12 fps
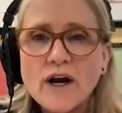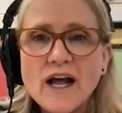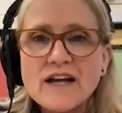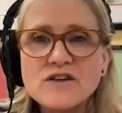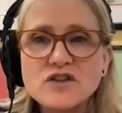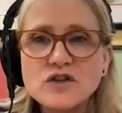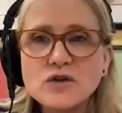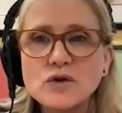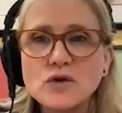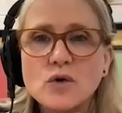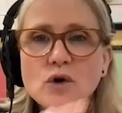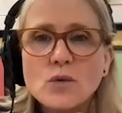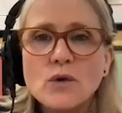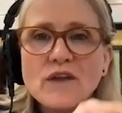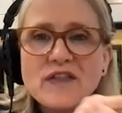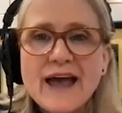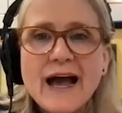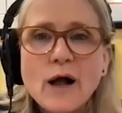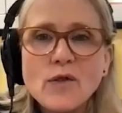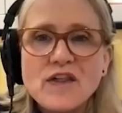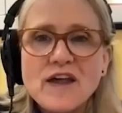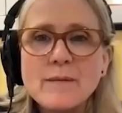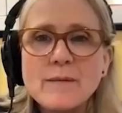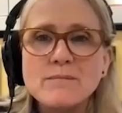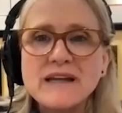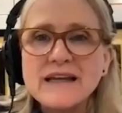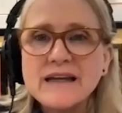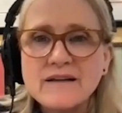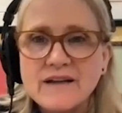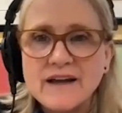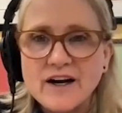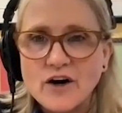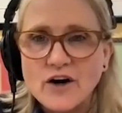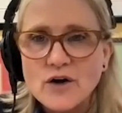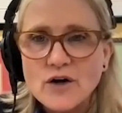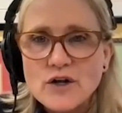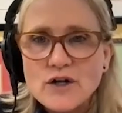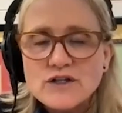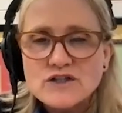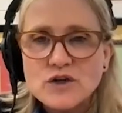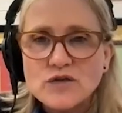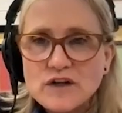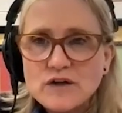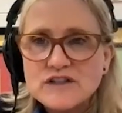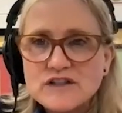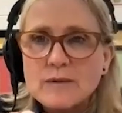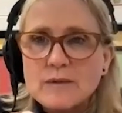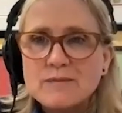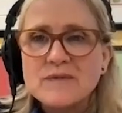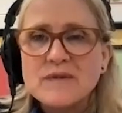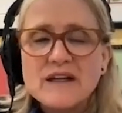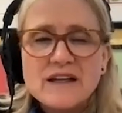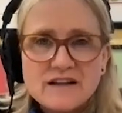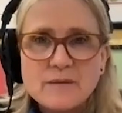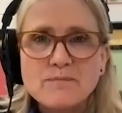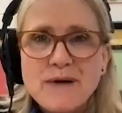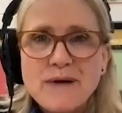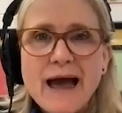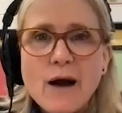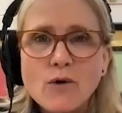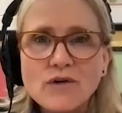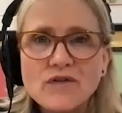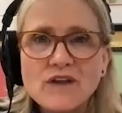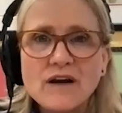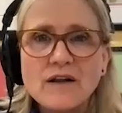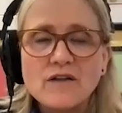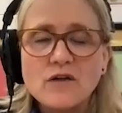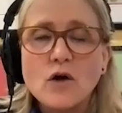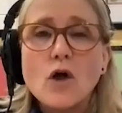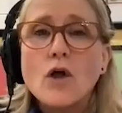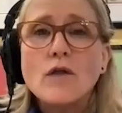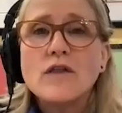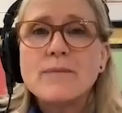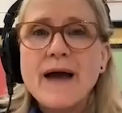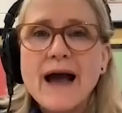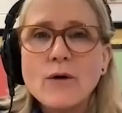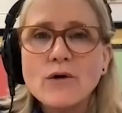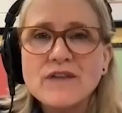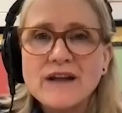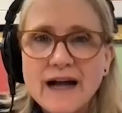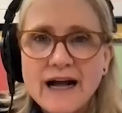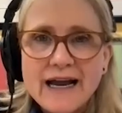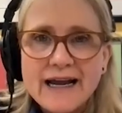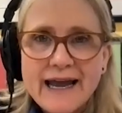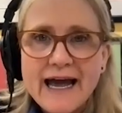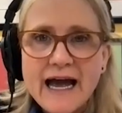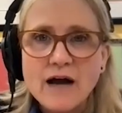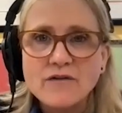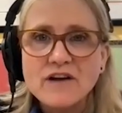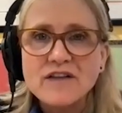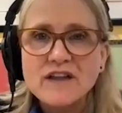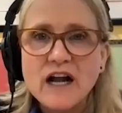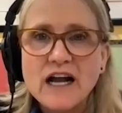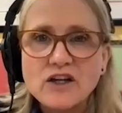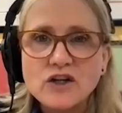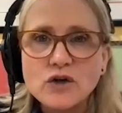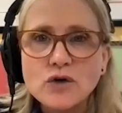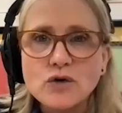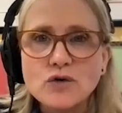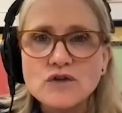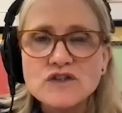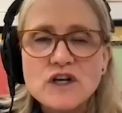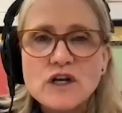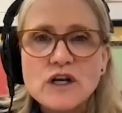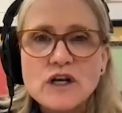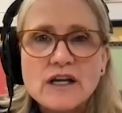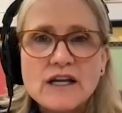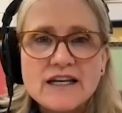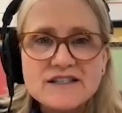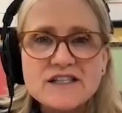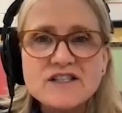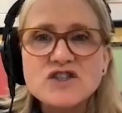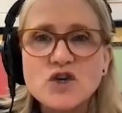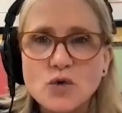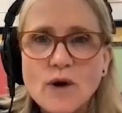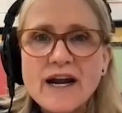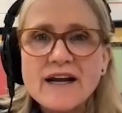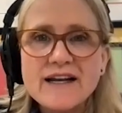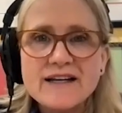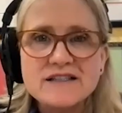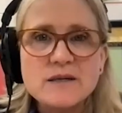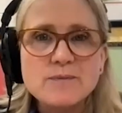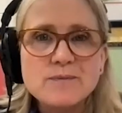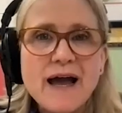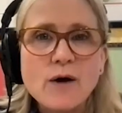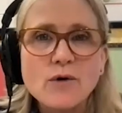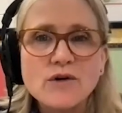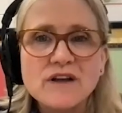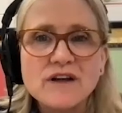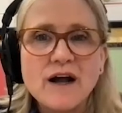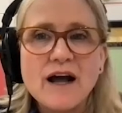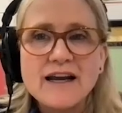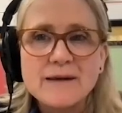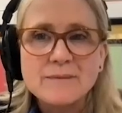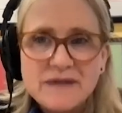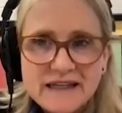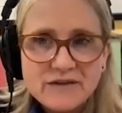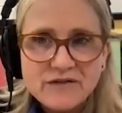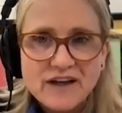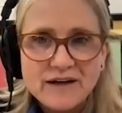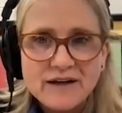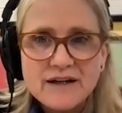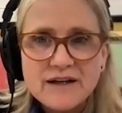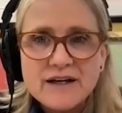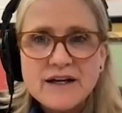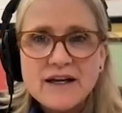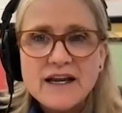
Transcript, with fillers: what I do without them being there. So there is a the power that the power that I have and that I use is as great as the power that I am given